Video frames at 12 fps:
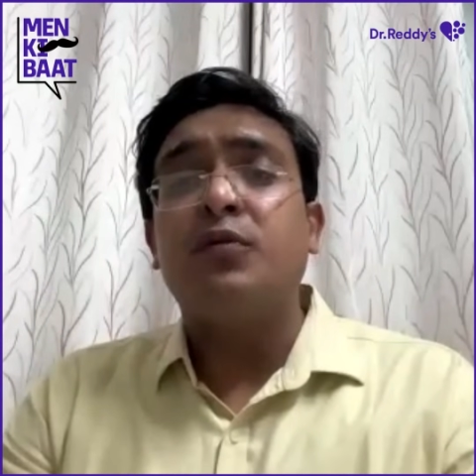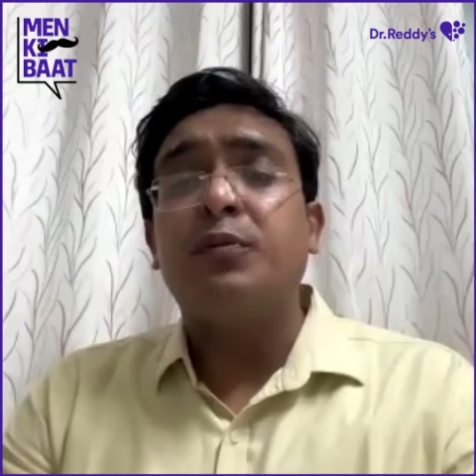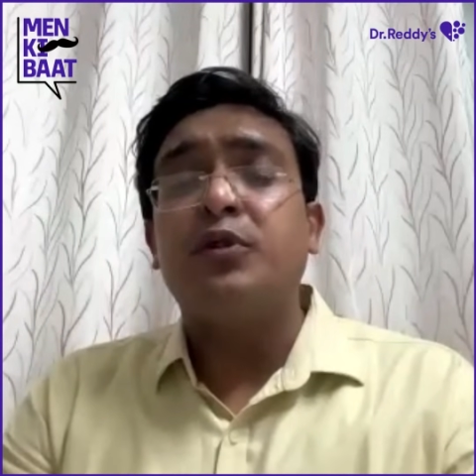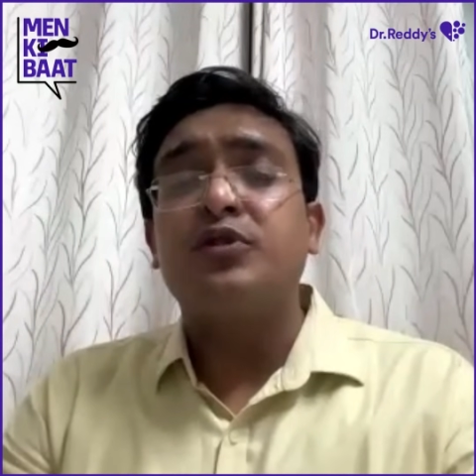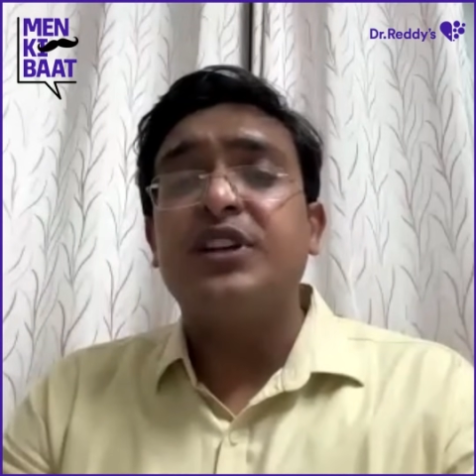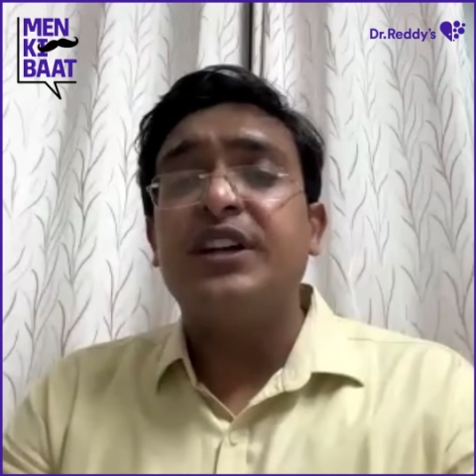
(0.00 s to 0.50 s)

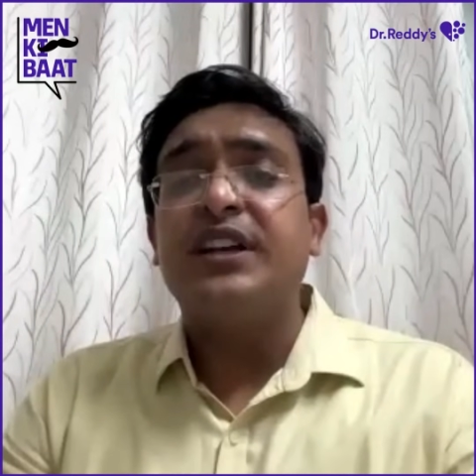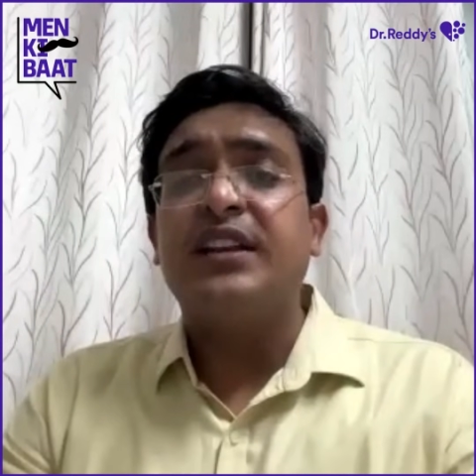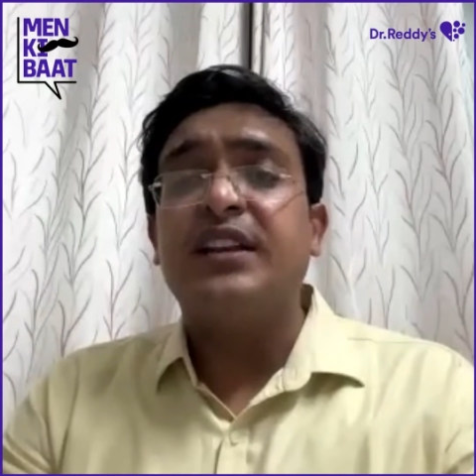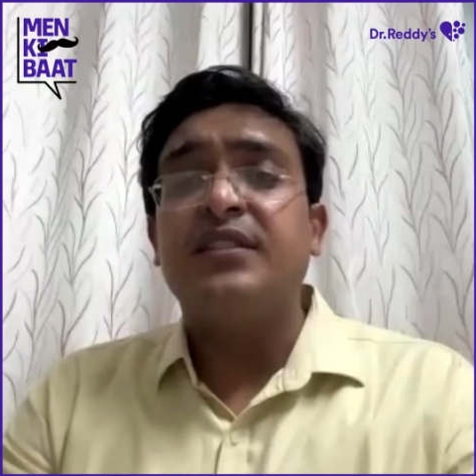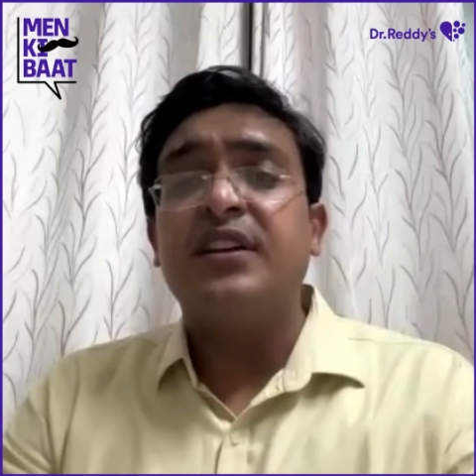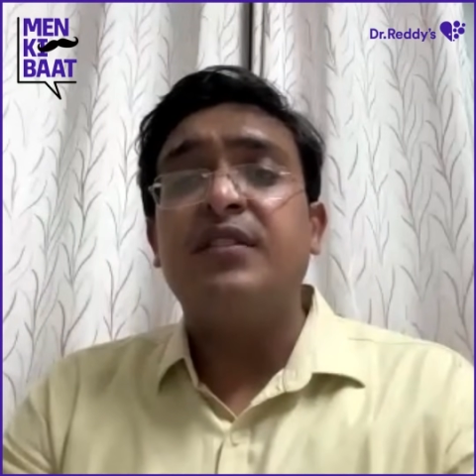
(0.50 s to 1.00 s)
of prostate
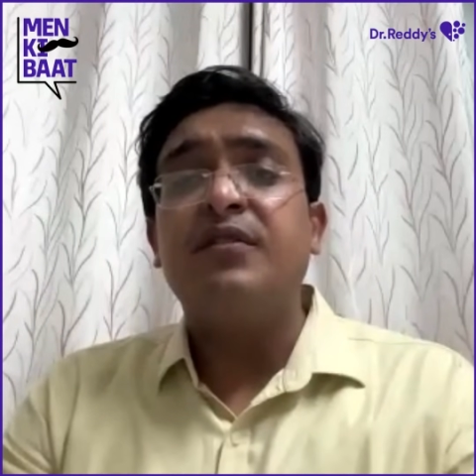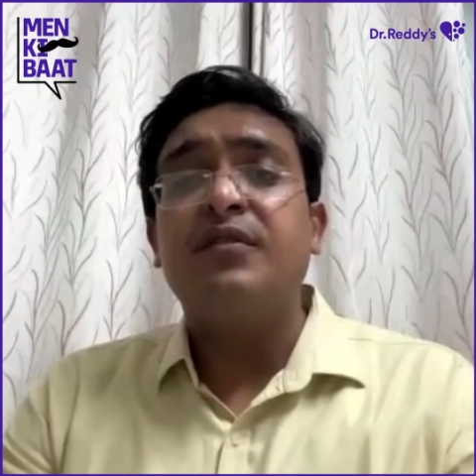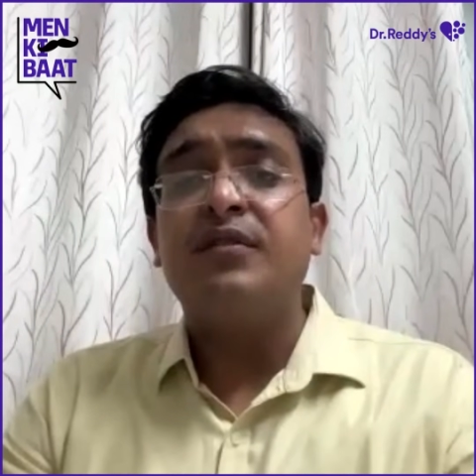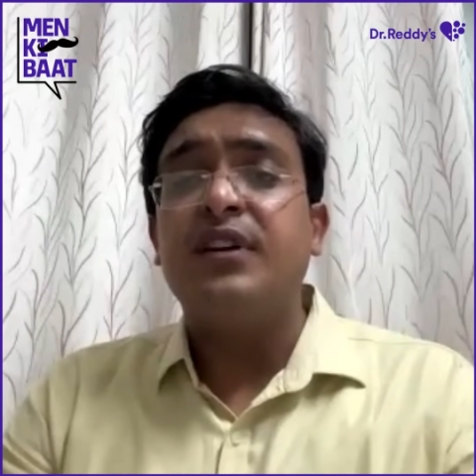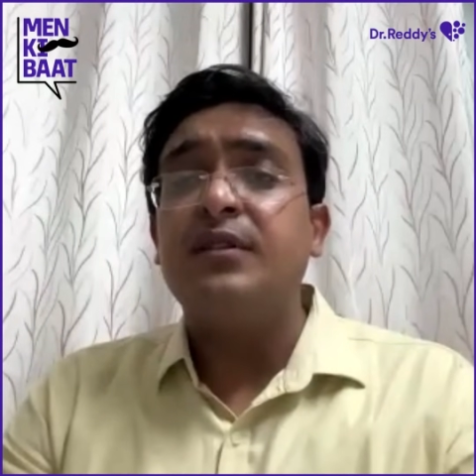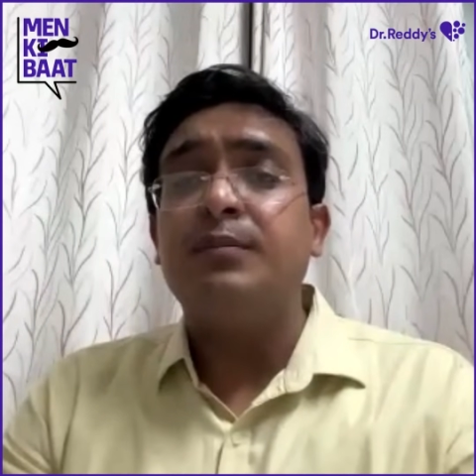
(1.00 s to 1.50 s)
cancer
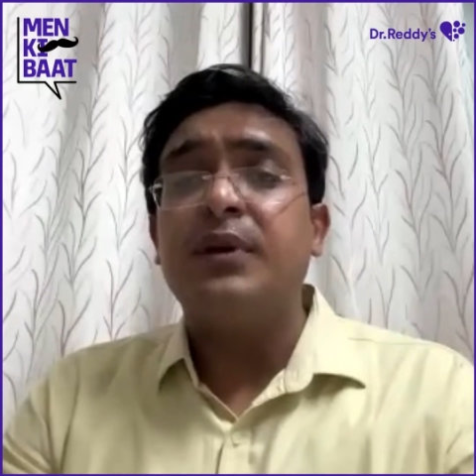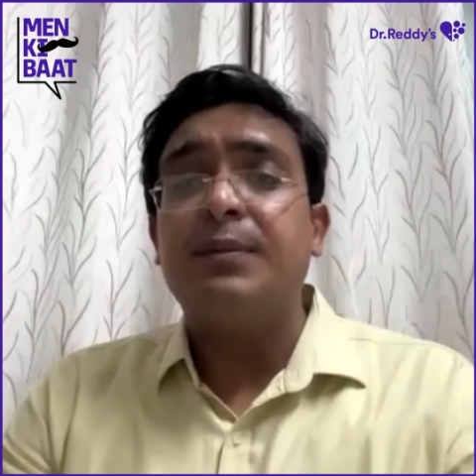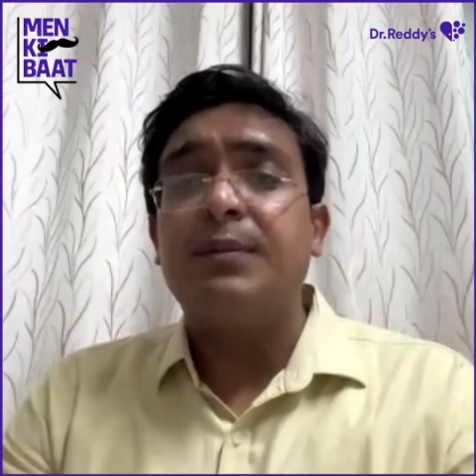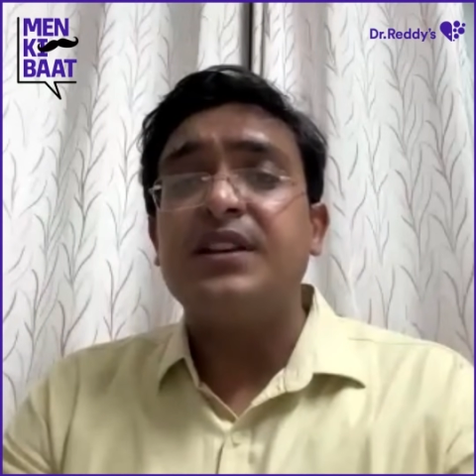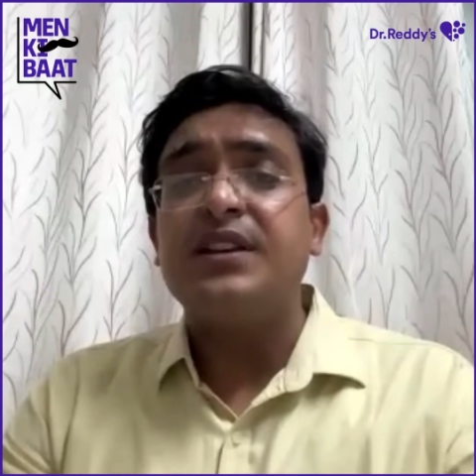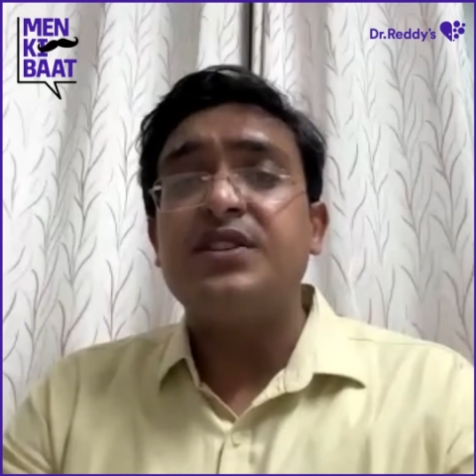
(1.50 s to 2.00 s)
with
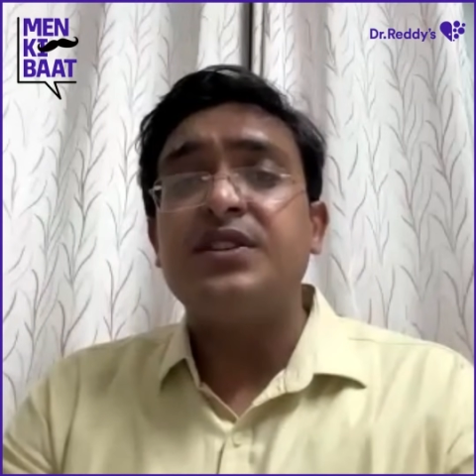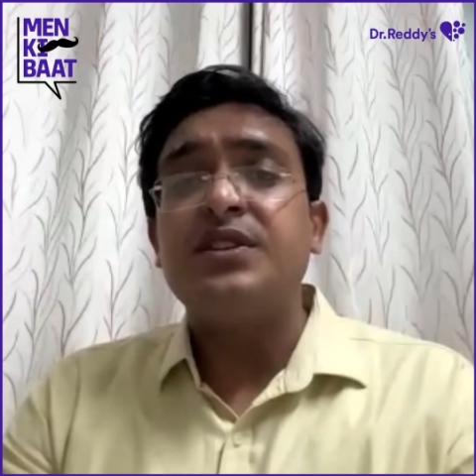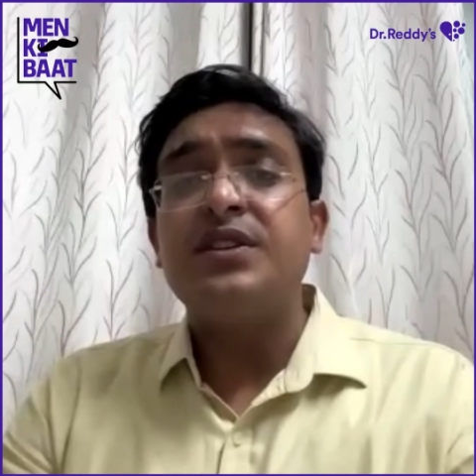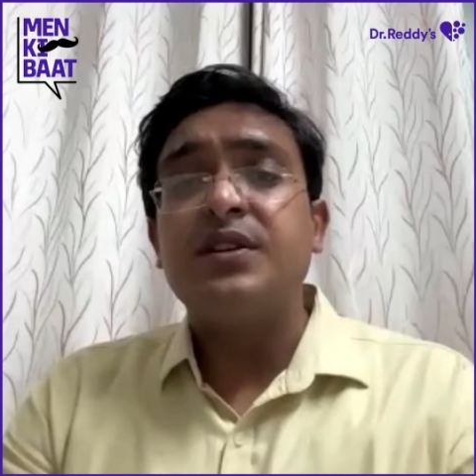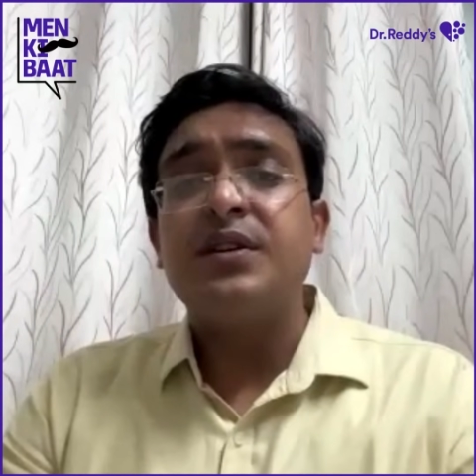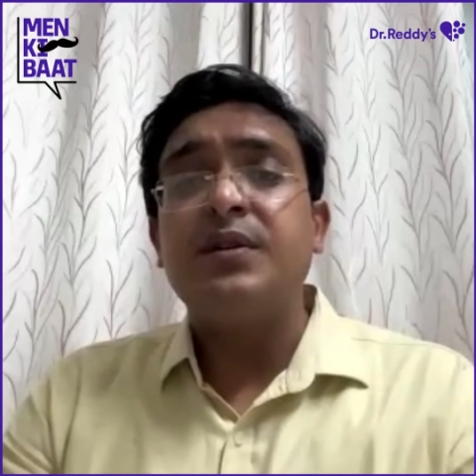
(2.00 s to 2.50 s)
BPH.